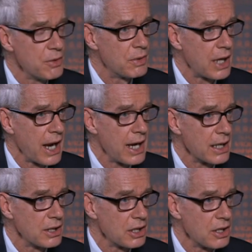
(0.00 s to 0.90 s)
U K
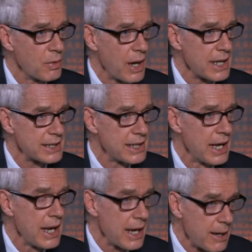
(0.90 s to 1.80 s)
and the U S
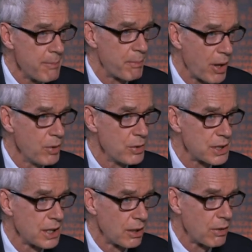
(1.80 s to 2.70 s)

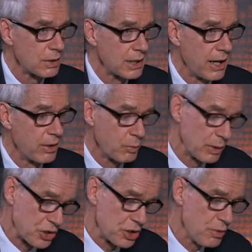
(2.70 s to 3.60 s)
imposed the lockdown,
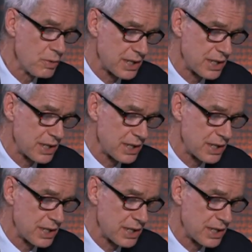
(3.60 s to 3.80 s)
which you